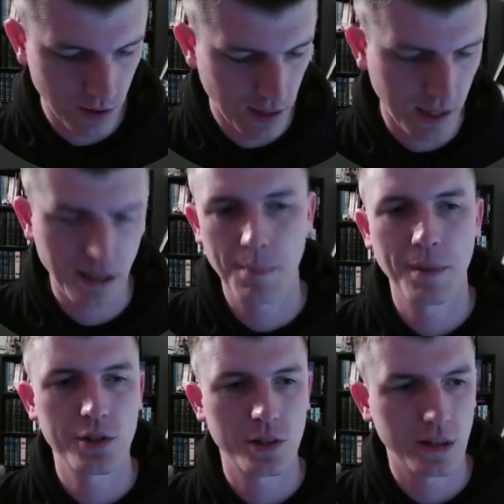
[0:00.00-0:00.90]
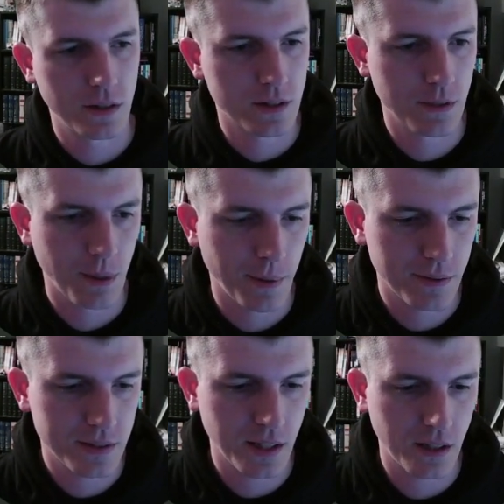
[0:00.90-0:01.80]
that and I mentioned that I was going to probably have
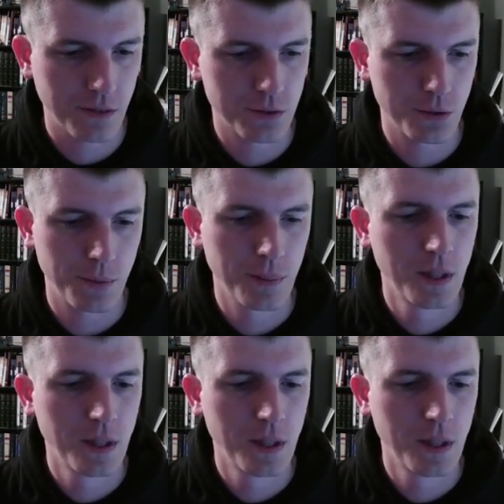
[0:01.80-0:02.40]
to take it off stream.